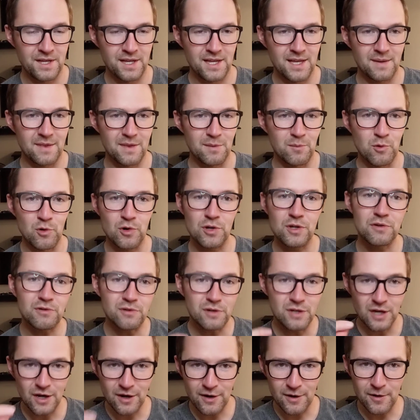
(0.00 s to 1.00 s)
and the more you
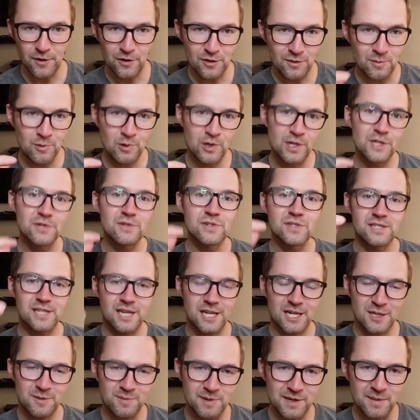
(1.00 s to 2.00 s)
go, the more you
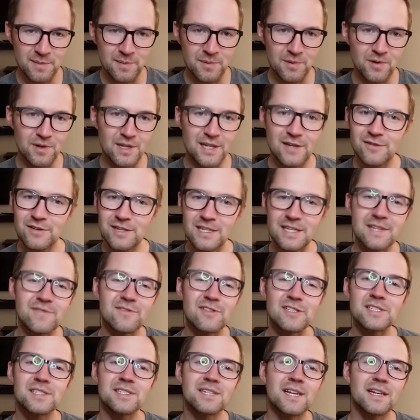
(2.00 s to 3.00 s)
send people,
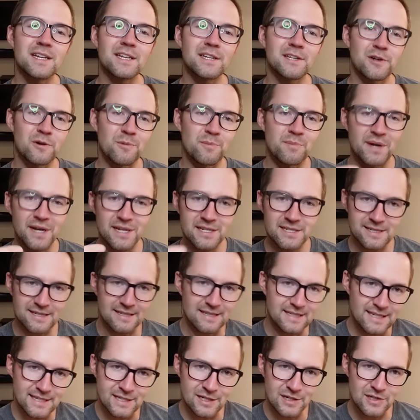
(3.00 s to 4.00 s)
even sending your best
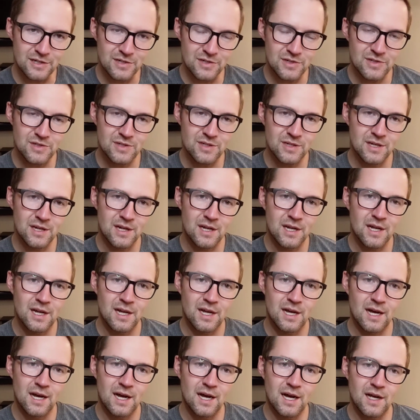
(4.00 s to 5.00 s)
leaders,
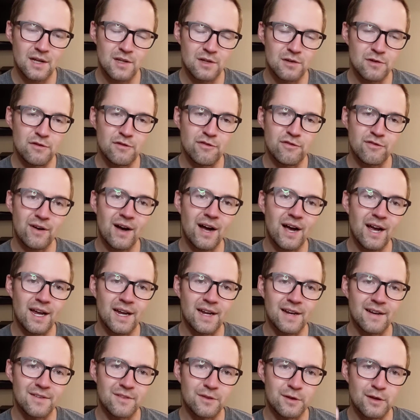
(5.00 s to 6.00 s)
you
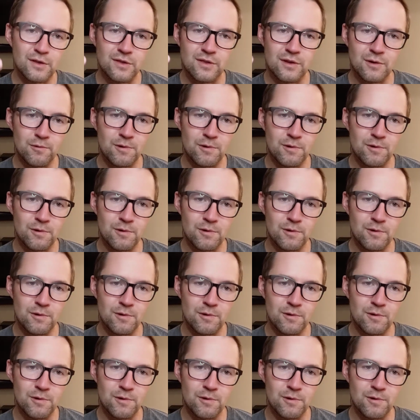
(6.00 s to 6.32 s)
find that the